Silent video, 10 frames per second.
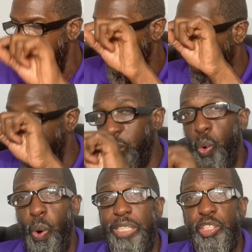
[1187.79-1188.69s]
Now the
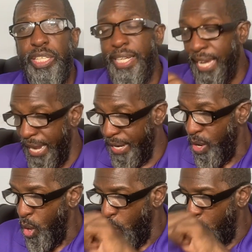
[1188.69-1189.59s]
question
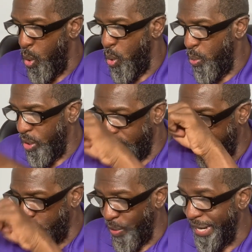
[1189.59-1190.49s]
again, who were the
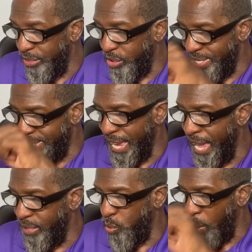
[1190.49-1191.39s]
strangers
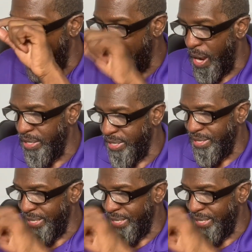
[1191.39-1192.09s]
scattered throughout Pontus,